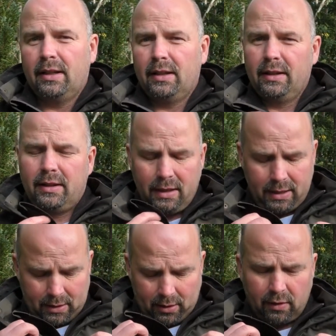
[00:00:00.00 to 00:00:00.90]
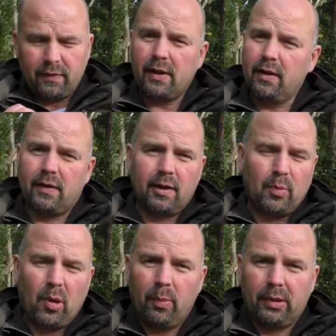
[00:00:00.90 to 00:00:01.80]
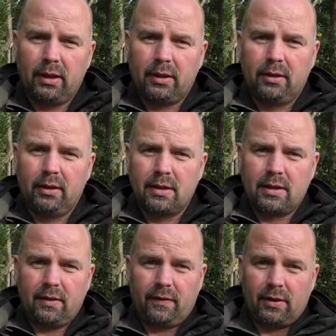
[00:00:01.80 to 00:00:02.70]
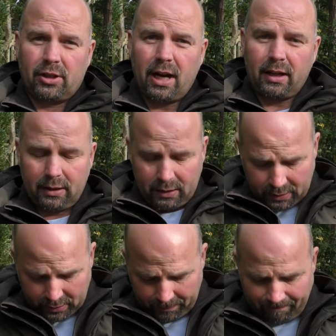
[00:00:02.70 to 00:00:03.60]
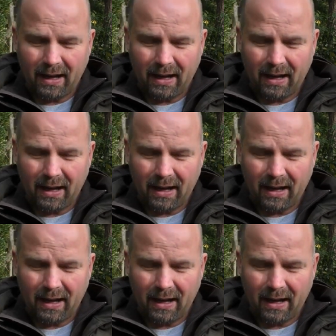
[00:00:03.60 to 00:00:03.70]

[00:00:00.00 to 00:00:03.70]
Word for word: They are very, very popular colours for jackets,